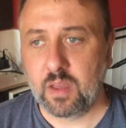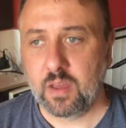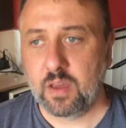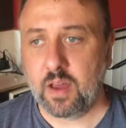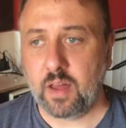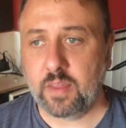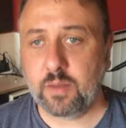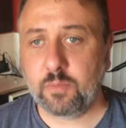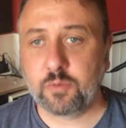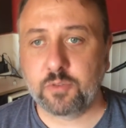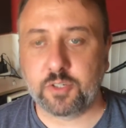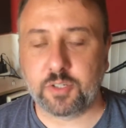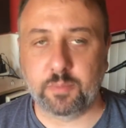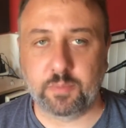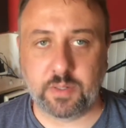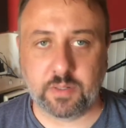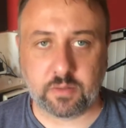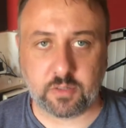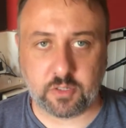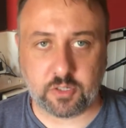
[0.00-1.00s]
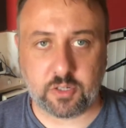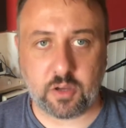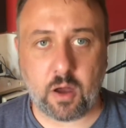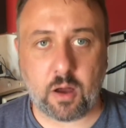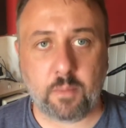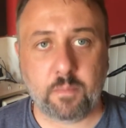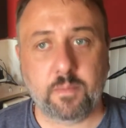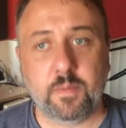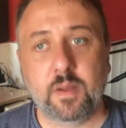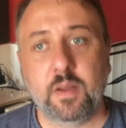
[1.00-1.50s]
And then once you build the
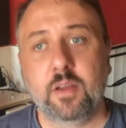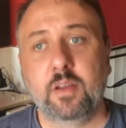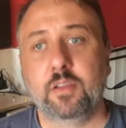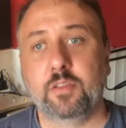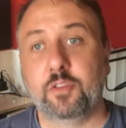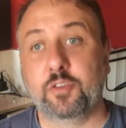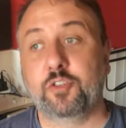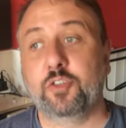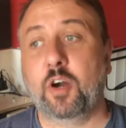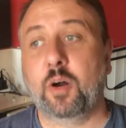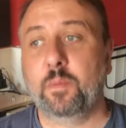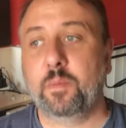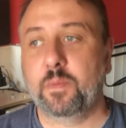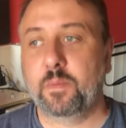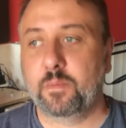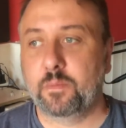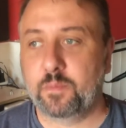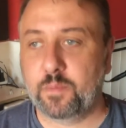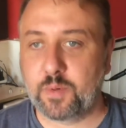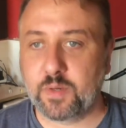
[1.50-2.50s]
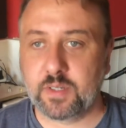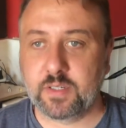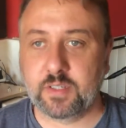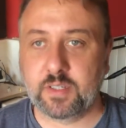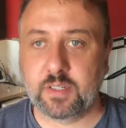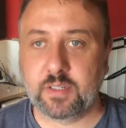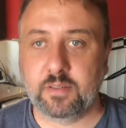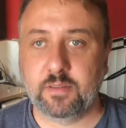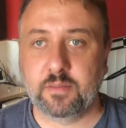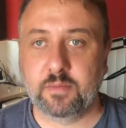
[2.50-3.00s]
shop brings
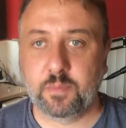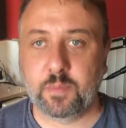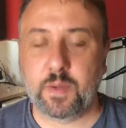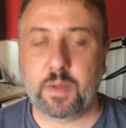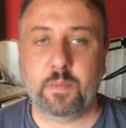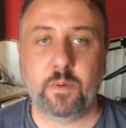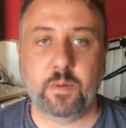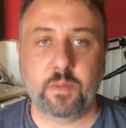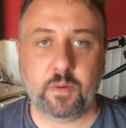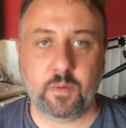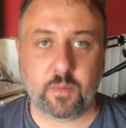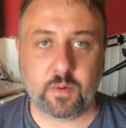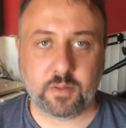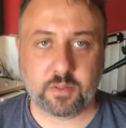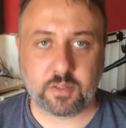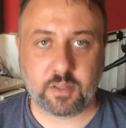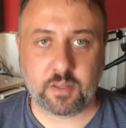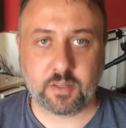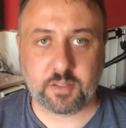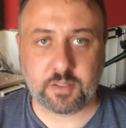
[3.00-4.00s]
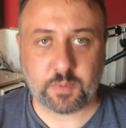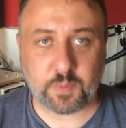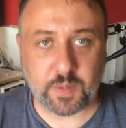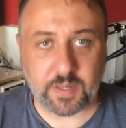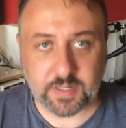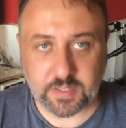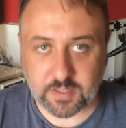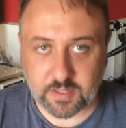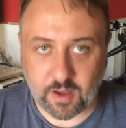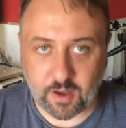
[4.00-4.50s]
in people that want to learn to play
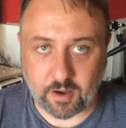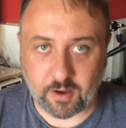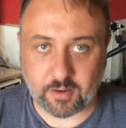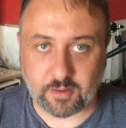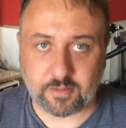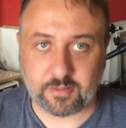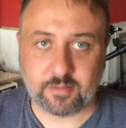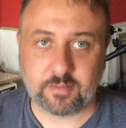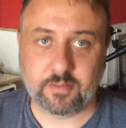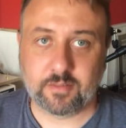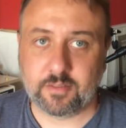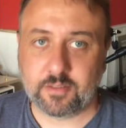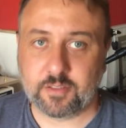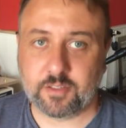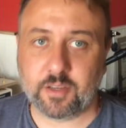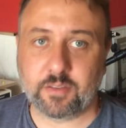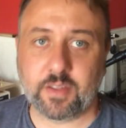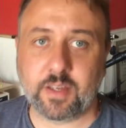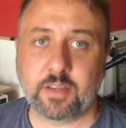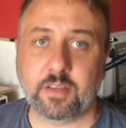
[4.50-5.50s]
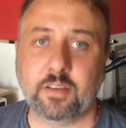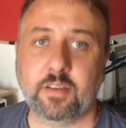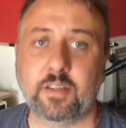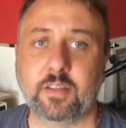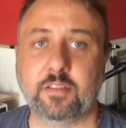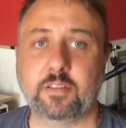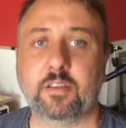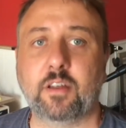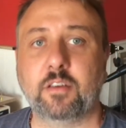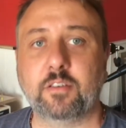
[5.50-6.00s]
guitar. So then it
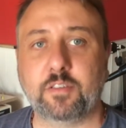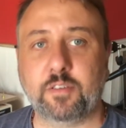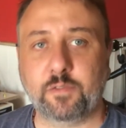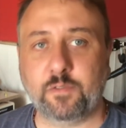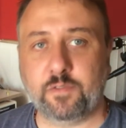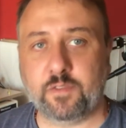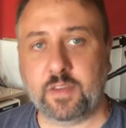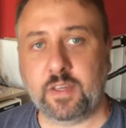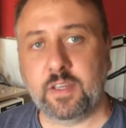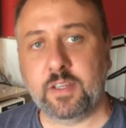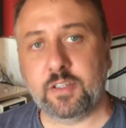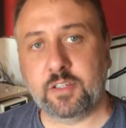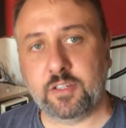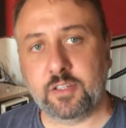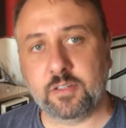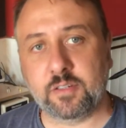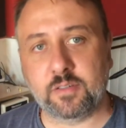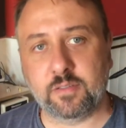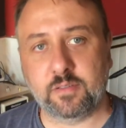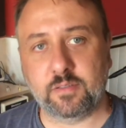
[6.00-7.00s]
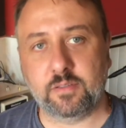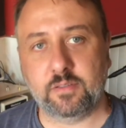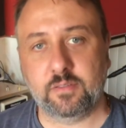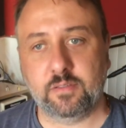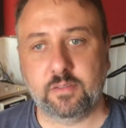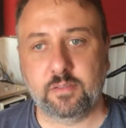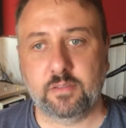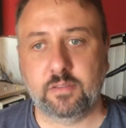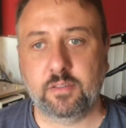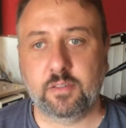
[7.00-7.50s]
starts to feed your
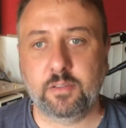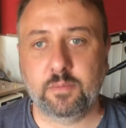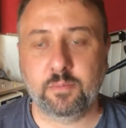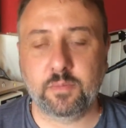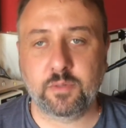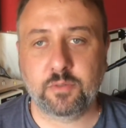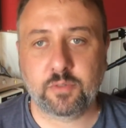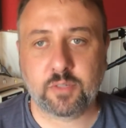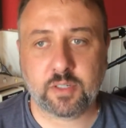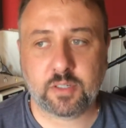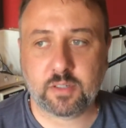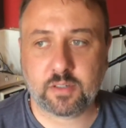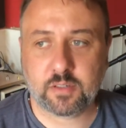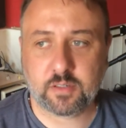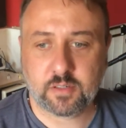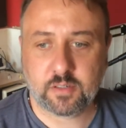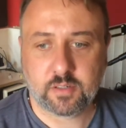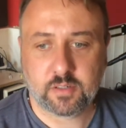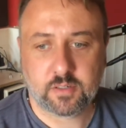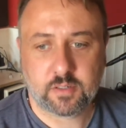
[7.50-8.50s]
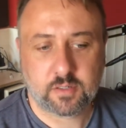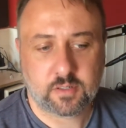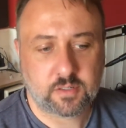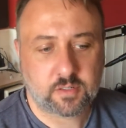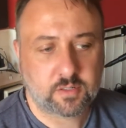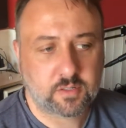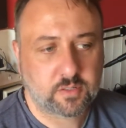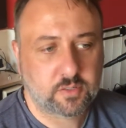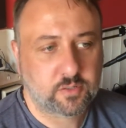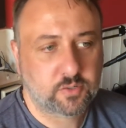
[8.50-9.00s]
music
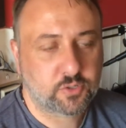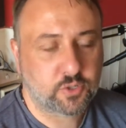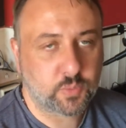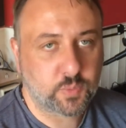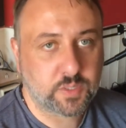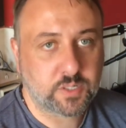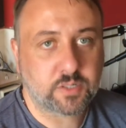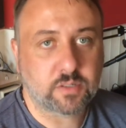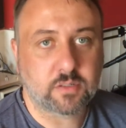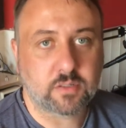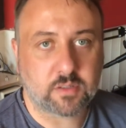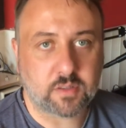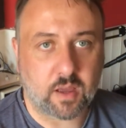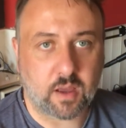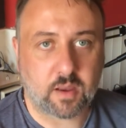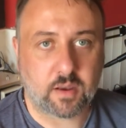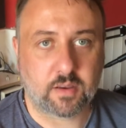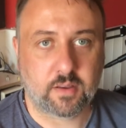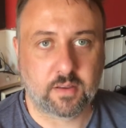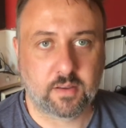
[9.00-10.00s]
tuition side.